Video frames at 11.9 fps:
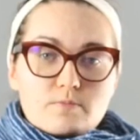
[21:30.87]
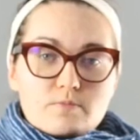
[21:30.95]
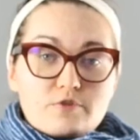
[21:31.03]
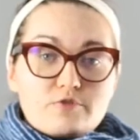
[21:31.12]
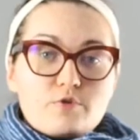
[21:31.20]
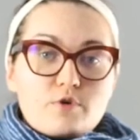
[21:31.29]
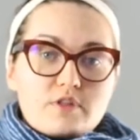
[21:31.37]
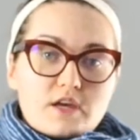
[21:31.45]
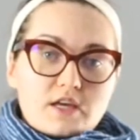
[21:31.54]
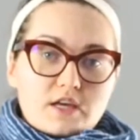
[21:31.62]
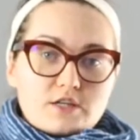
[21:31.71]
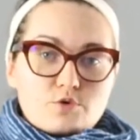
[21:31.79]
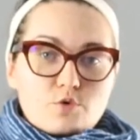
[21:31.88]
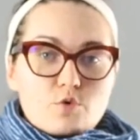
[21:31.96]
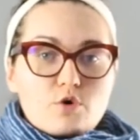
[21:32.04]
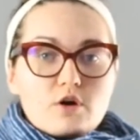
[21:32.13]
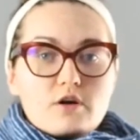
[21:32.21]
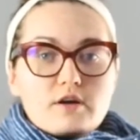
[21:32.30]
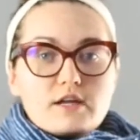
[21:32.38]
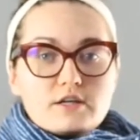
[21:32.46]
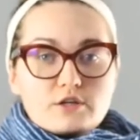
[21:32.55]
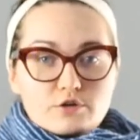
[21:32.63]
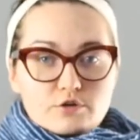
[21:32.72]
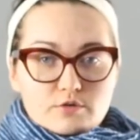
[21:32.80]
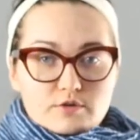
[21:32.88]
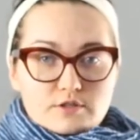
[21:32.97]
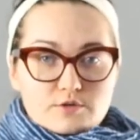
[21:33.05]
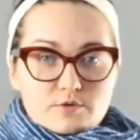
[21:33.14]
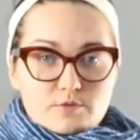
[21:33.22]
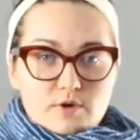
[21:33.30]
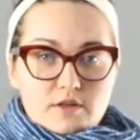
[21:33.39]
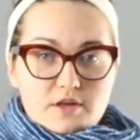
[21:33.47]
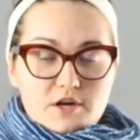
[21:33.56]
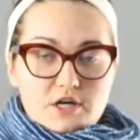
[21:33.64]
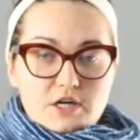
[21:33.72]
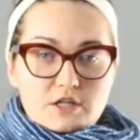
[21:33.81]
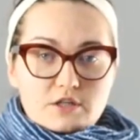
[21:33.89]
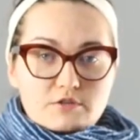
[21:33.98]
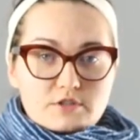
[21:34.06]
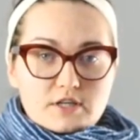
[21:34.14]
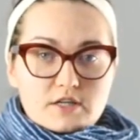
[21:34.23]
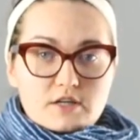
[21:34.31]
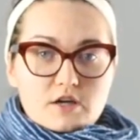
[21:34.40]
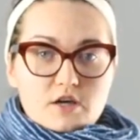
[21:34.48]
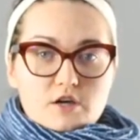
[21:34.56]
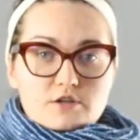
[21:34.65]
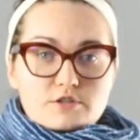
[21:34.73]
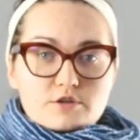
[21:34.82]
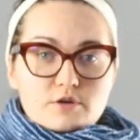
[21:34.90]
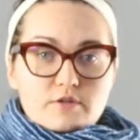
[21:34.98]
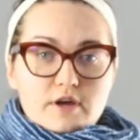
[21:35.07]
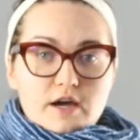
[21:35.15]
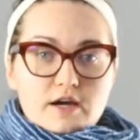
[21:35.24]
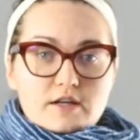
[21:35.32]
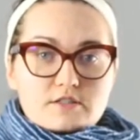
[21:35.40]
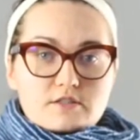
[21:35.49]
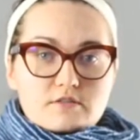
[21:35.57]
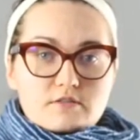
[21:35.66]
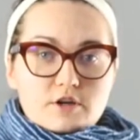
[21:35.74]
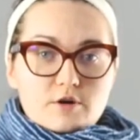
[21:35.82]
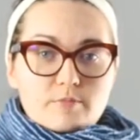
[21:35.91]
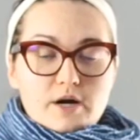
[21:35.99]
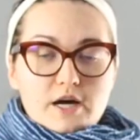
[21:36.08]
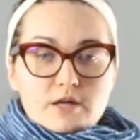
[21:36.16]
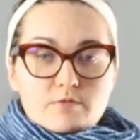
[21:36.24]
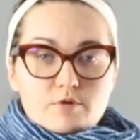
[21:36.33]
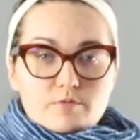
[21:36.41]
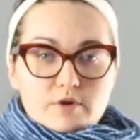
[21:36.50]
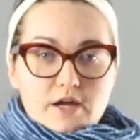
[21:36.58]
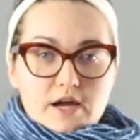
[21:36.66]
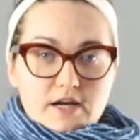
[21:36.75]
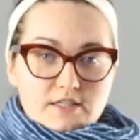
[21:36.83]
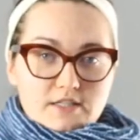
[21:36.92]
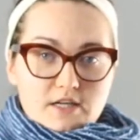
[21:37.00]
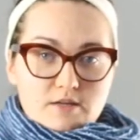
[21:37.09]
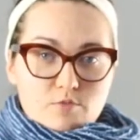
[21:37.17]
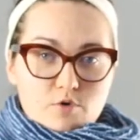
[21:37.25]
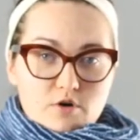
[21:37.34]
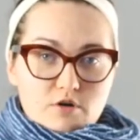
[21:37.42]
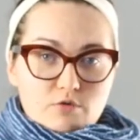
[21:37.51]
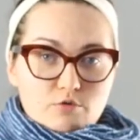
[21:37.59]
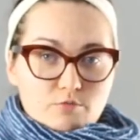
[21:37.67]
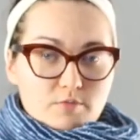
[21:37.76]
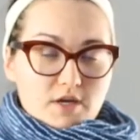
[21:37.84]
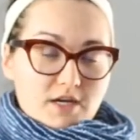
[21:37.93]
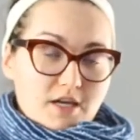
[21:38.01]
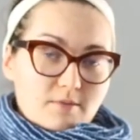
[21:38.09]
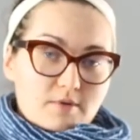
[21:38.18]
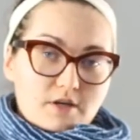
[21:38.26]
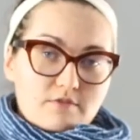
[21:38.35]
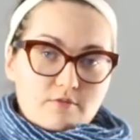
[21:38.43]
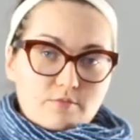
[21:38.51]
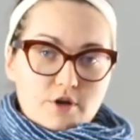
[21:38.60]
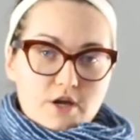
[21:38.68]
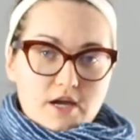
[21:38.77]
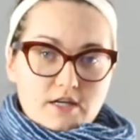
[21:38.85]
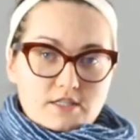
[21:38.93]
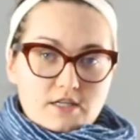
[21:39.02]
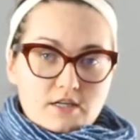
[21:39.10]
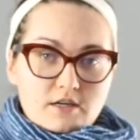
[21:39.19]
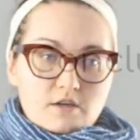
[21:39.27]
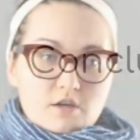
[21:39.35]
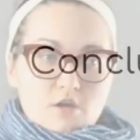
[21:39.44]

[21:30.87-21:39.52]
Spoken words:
before they eat or in congruence with while they are eating gluten, so that their body won't react anymore or will be inhibited from reacting.